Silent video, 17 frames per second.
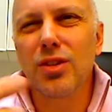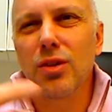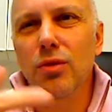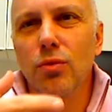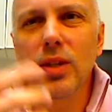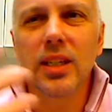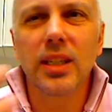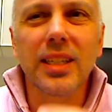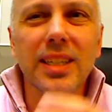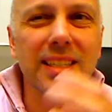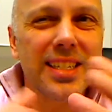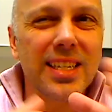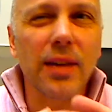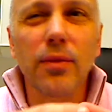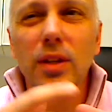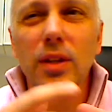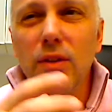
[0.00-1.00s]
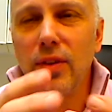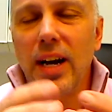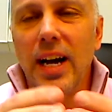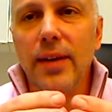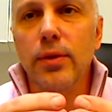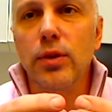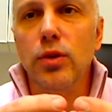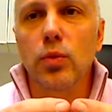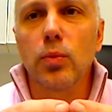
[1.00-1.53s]
So really
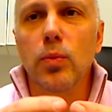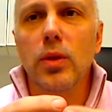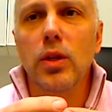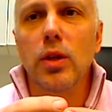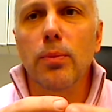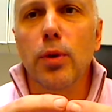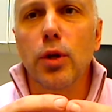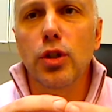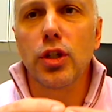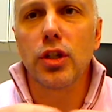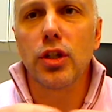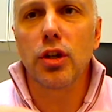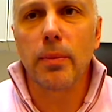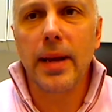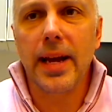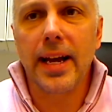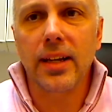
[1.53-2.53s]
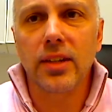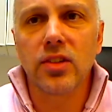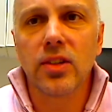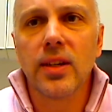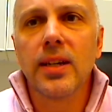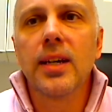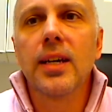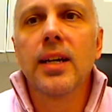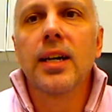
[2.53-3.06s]
75 is you're pushing your
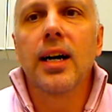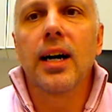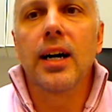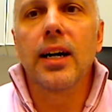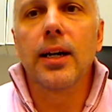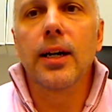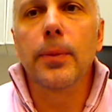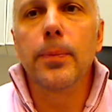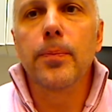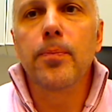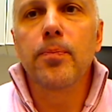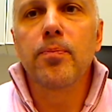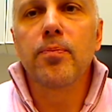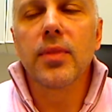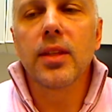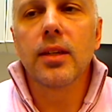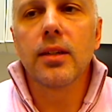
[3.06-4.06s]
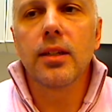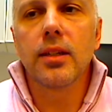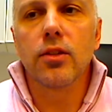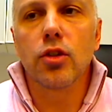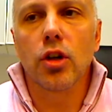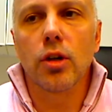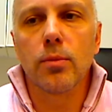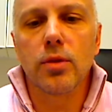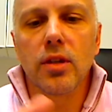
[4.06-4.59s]
max um, in
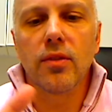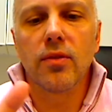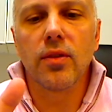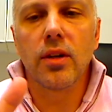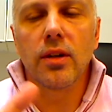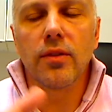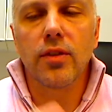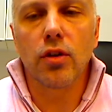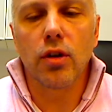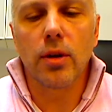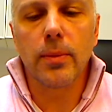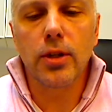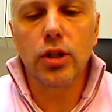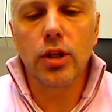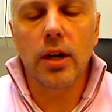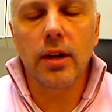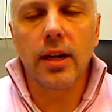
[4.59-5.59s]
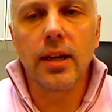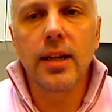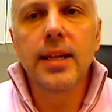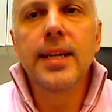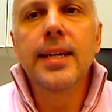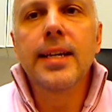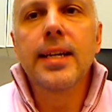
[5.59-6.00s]
terms of, of your image area